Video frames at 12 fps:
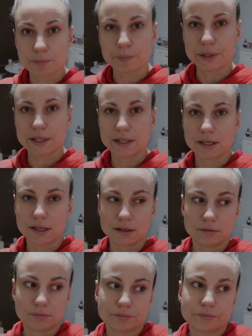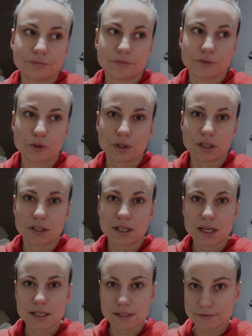But then during the
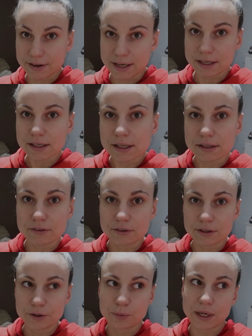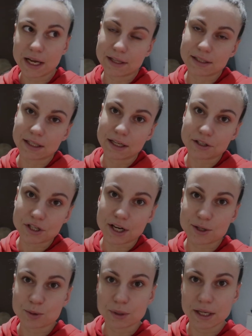day it's fine all the way until I
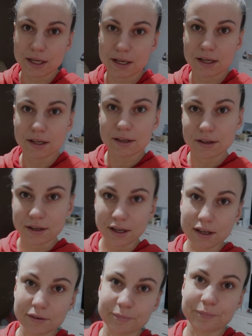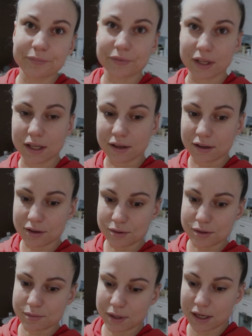try to like again like
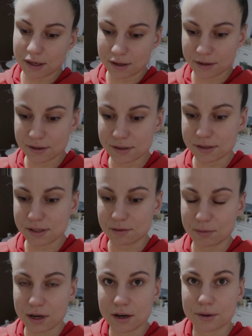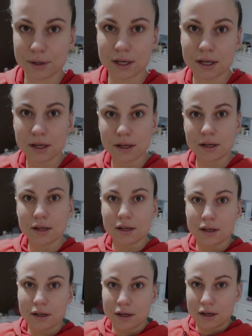use my somehow
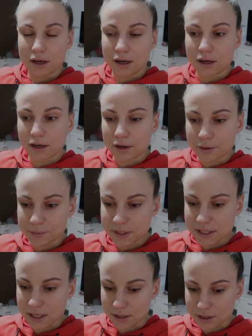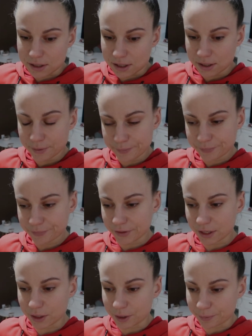midsection,
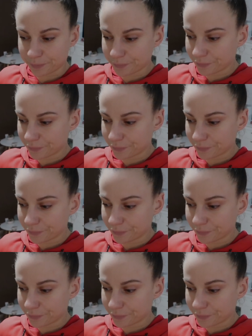I don't know.